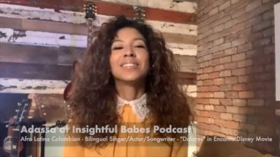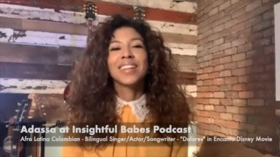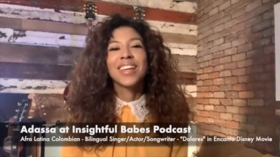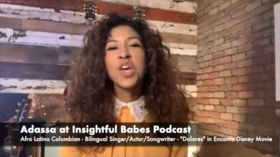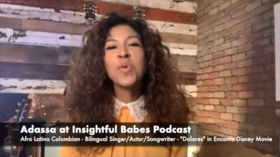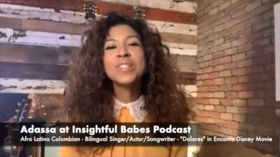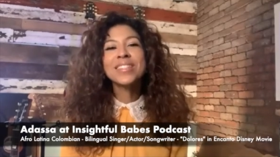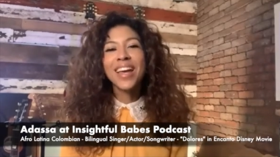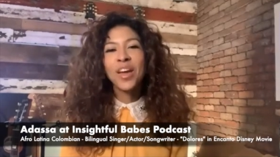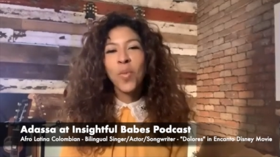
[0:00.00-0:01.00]
It was
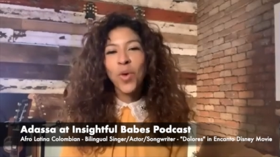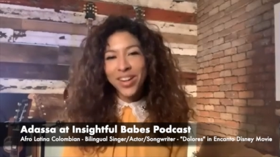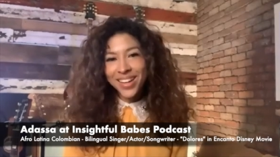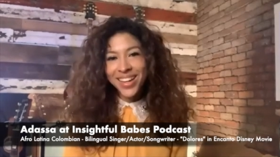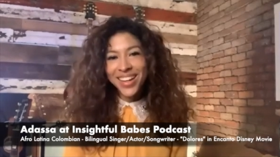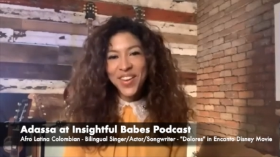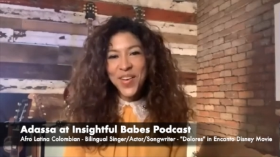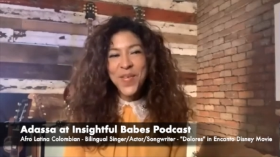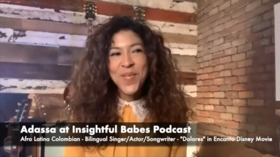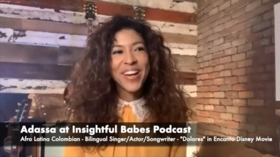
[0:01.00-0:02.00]
like working
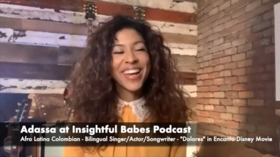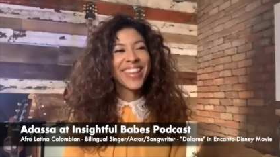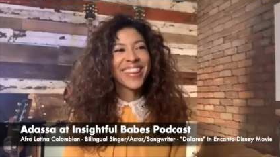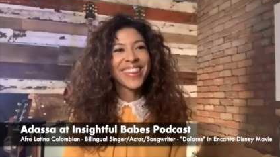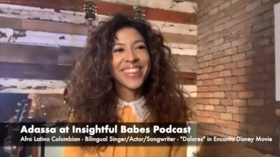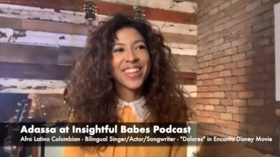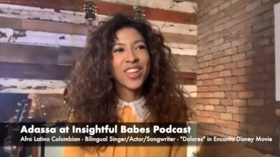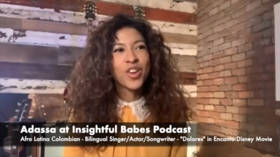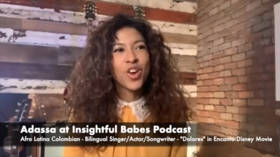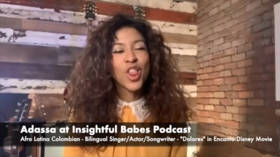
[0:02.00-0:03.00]
with
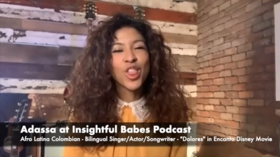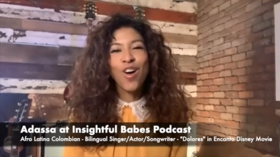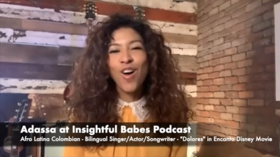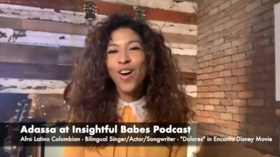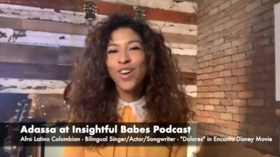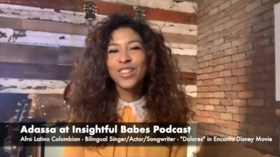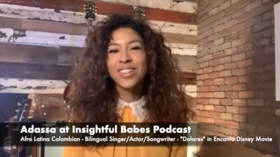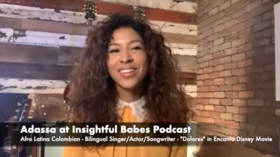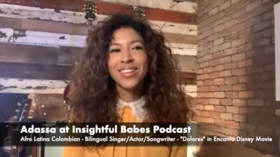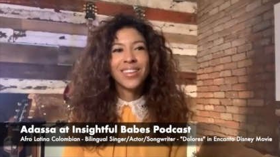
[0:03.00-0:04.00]
your
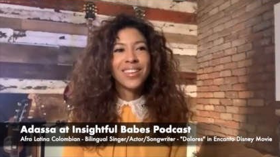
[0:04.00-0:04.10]
long